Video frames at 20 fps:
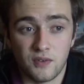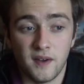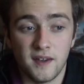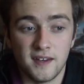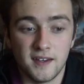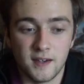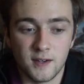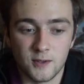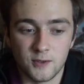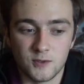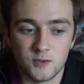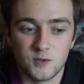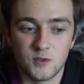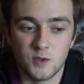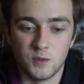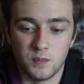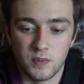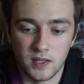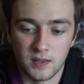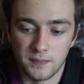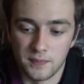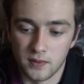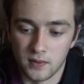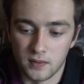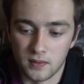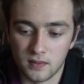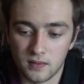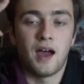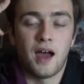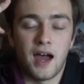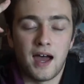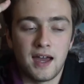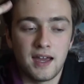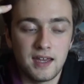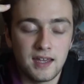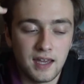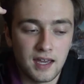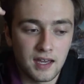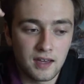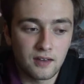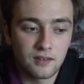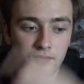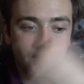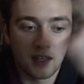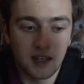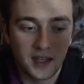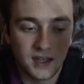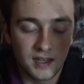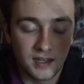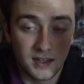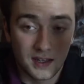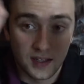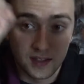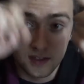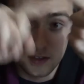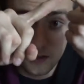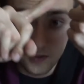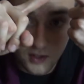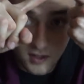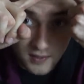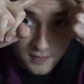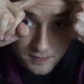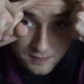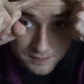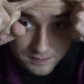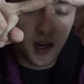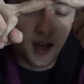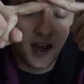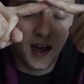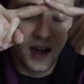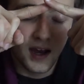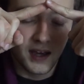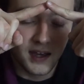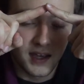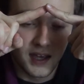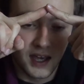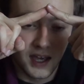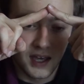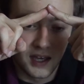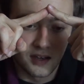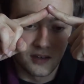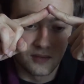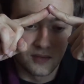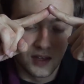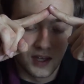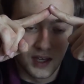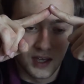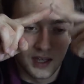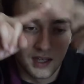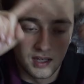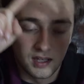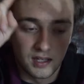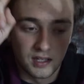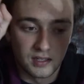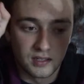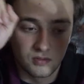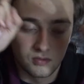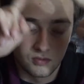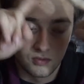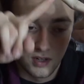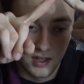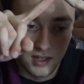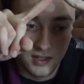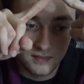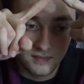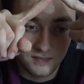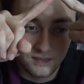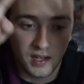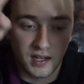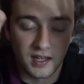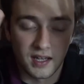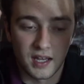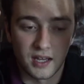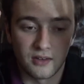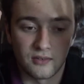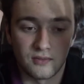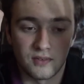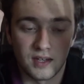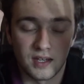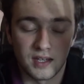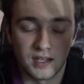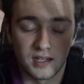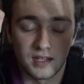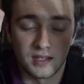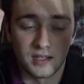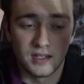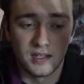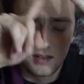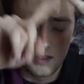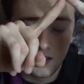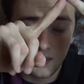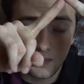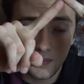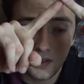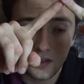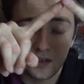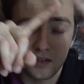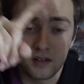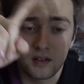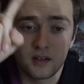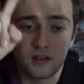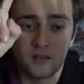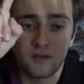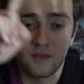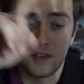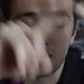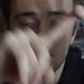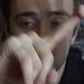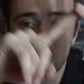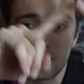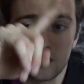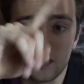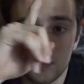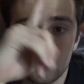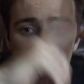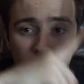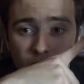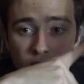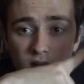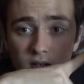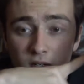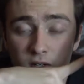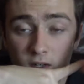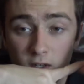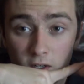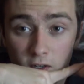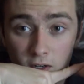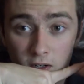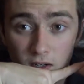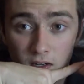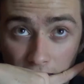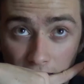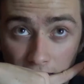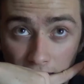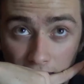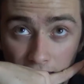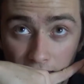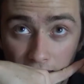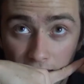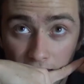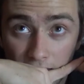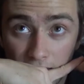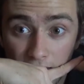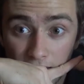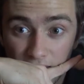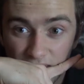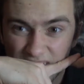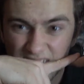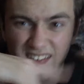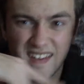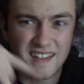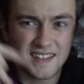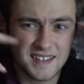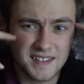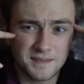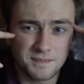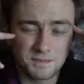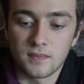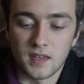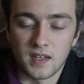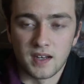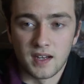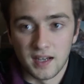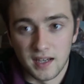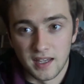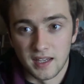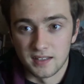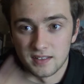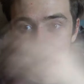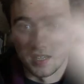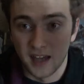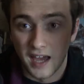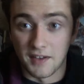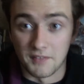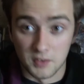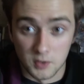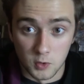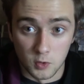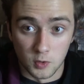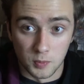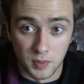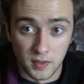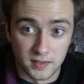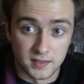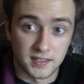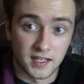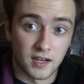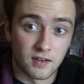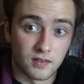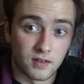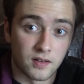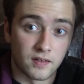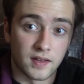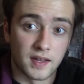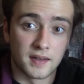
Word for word: videos to people. I have a Instagram, I have a Reddit, I have a Tumblr, Facebook, Twitter, uh, I think that's it. And I guess I have a Google Plus account and all